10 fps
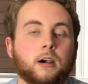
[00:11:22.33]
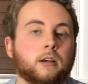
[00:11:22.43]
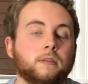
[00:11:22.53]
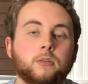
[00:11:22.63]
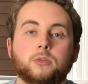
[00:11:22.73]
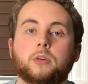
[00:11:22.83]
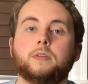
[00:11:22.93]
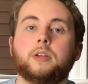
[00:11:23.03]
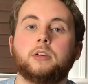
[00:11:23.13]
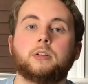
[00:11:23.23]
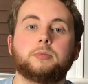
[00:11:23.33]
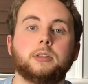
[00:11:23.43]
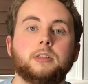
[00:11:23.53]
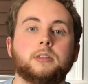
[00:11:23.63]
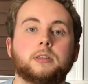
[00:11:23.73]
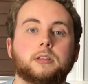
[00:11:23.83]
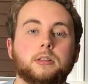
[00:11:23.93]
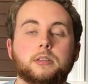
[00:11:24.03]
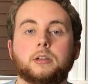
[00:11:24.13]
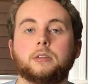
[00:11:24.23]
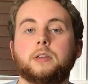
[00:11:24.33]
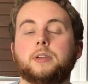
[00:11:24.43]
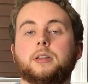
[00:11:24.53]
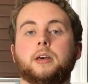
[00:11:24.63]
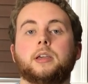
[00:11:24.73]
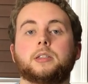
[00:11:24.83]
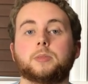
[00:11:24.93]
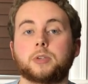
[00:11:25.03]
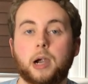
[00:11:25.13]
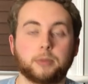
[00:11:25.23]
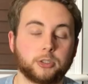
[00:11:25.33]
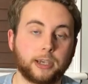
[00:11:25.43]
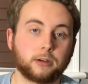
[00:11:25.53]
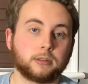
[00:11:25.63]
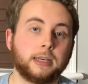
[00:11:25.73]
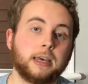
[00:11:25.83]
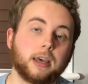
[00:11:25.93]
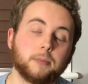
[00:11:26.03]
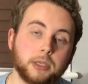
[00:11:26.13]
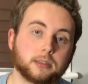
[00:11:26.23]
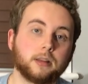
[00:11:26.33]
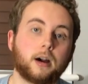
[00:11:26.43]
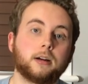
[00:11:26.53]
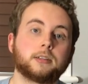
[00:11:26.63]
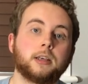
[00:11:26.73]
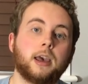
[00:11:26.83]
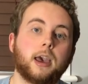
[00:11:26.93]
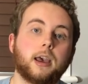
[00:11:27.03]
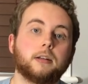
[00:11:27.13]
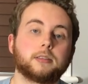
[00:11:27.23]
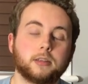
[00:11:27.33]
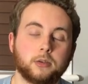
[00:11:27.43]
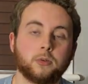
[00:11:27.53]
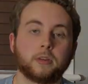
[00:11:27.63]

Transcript: If you enjoyed the video, please consider leaving a like and subscribing to the channel. It means a lot, and I'll see you in the